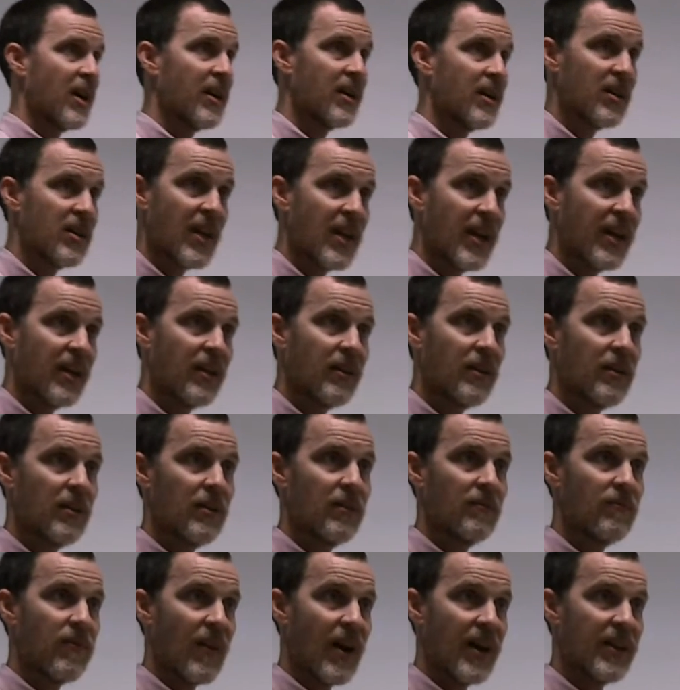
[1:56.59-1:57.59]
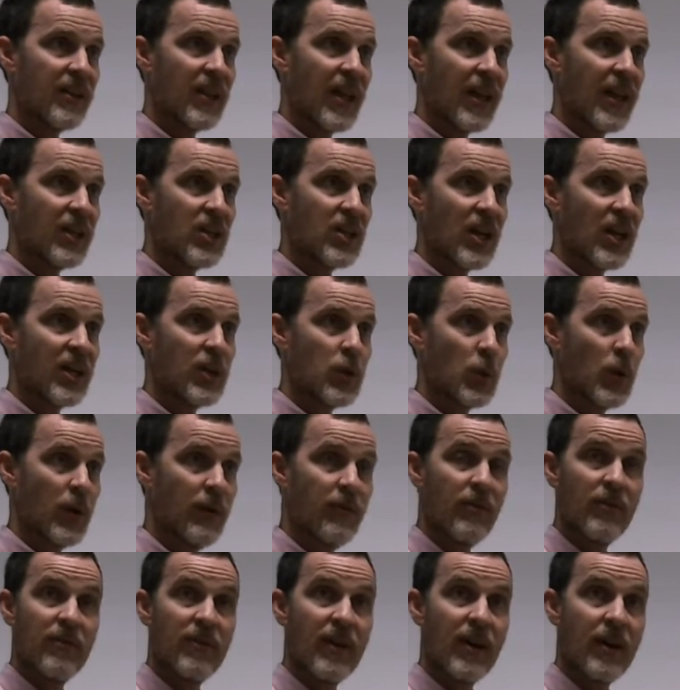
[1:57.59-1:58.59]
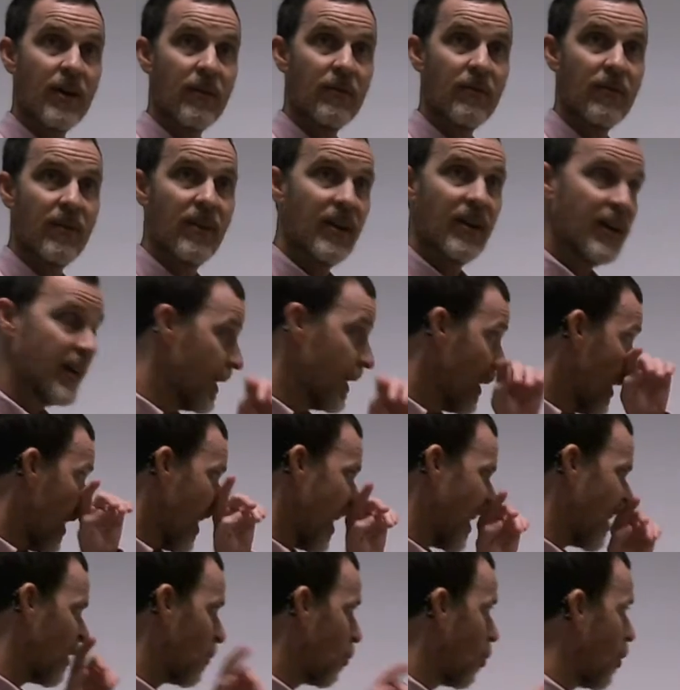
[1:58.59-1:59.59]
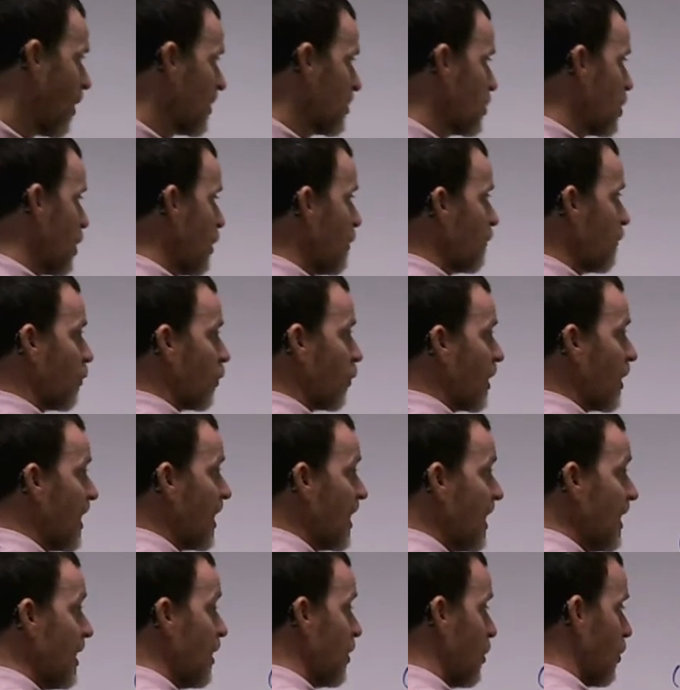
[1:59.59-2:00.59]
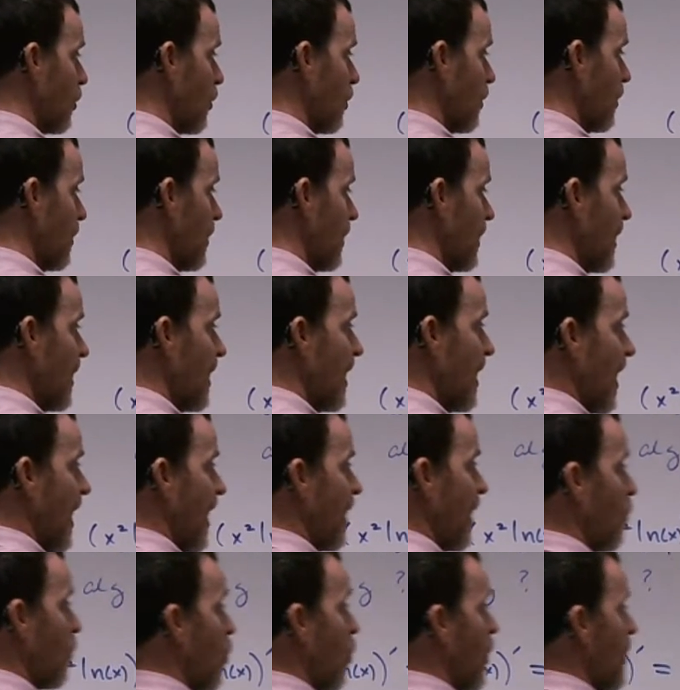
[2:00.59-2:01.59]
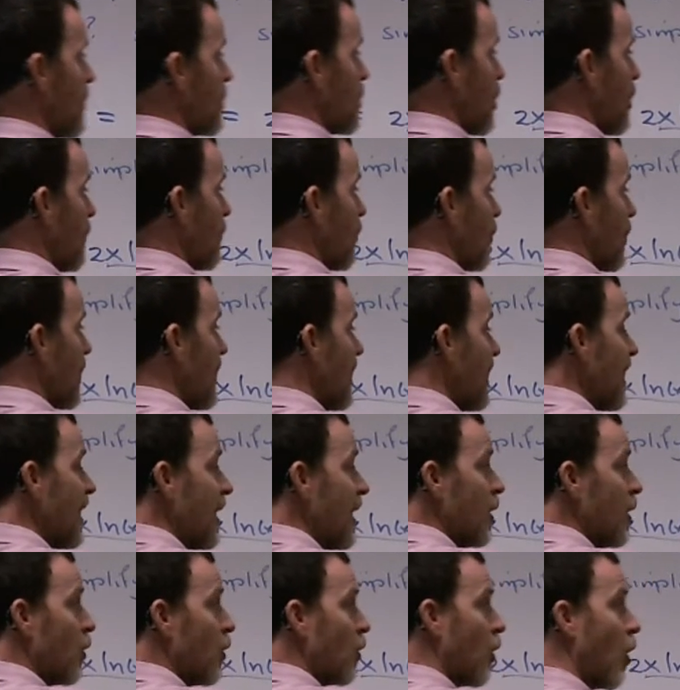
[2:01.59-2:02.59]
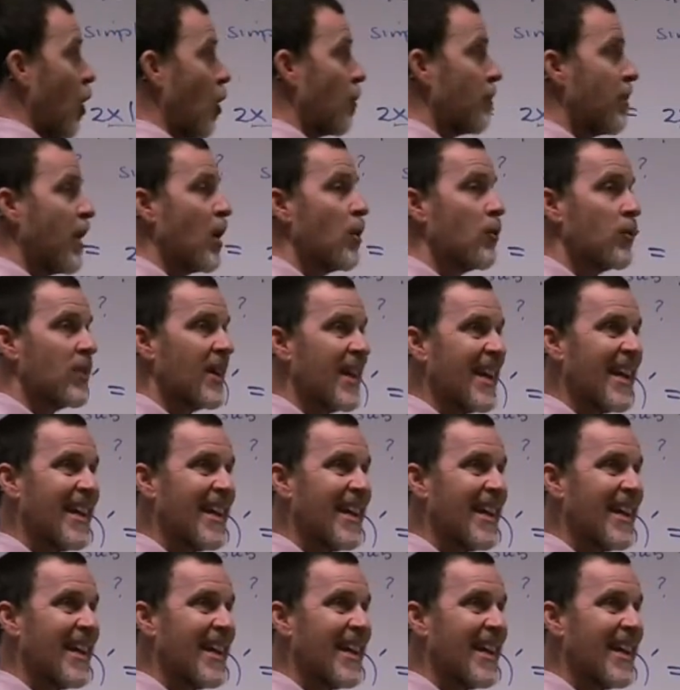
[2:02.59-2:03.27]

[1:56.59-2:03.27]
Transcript: trying to find the antiderivative of. And what's over here and what's over here are both